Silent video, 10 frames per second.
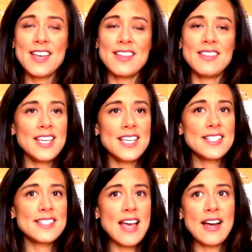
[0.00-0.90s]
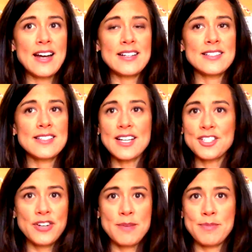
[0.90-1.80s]
These are
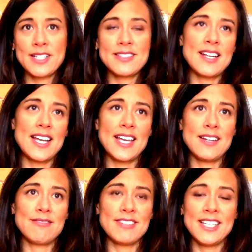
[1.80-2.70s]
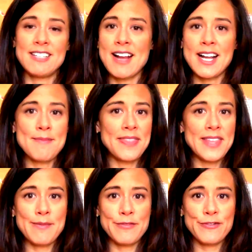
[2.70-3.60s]
such great books, and I really recommend
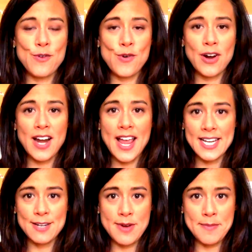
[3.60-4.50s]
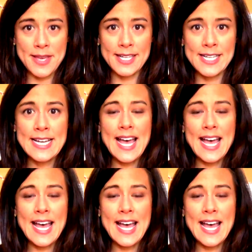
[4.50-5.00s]
them for any woman.